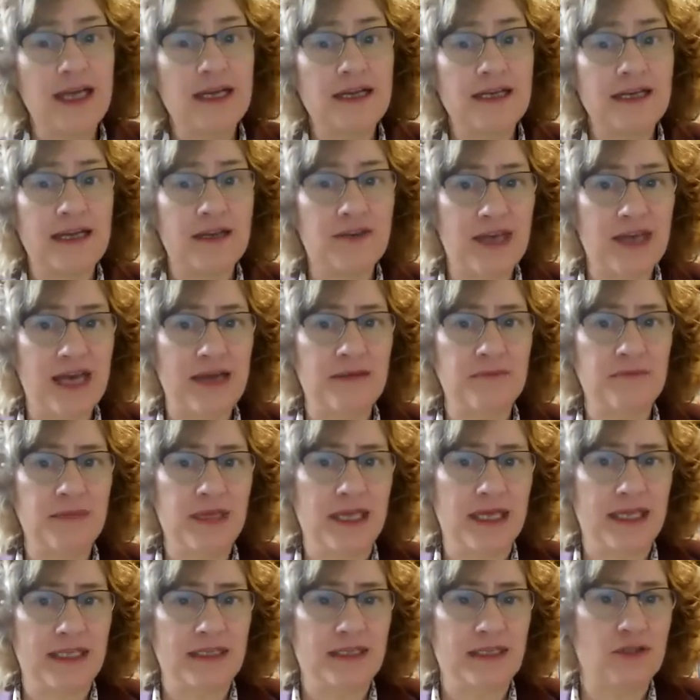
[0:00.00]
Now that
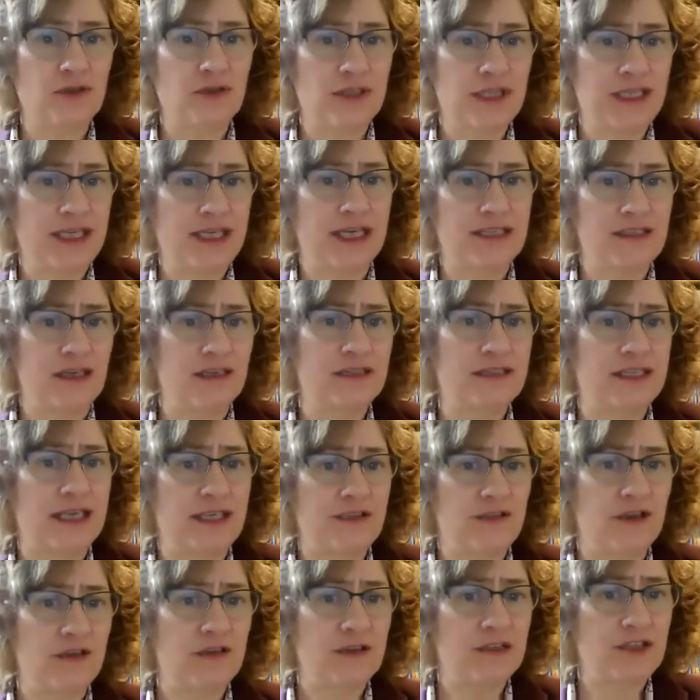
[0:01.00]
means looking at our
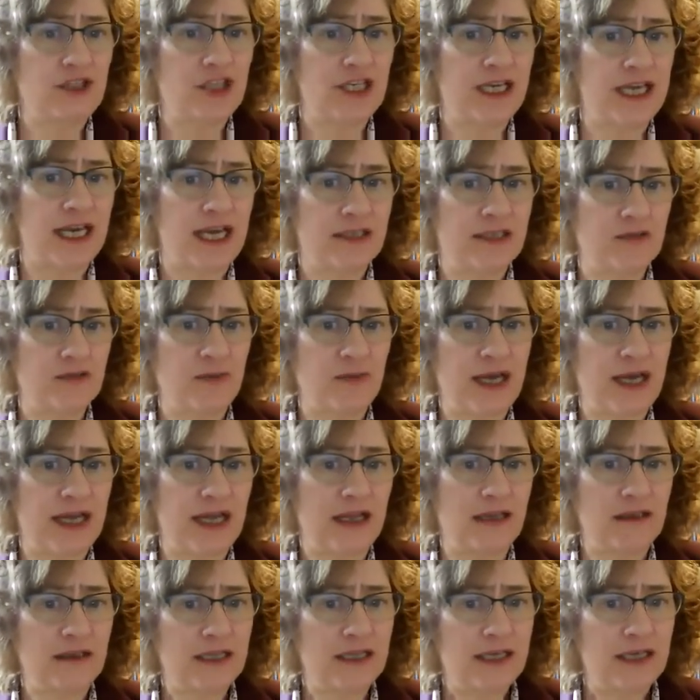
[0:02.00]
technology as
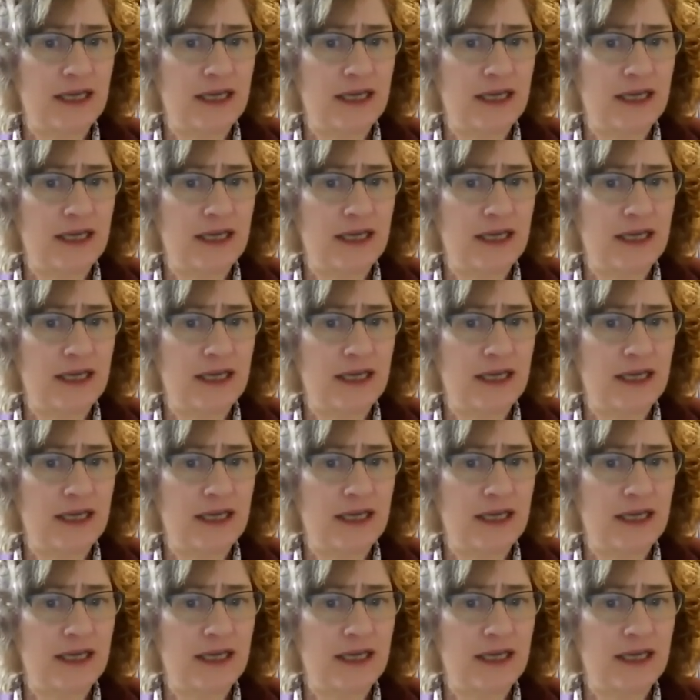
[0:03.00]
well.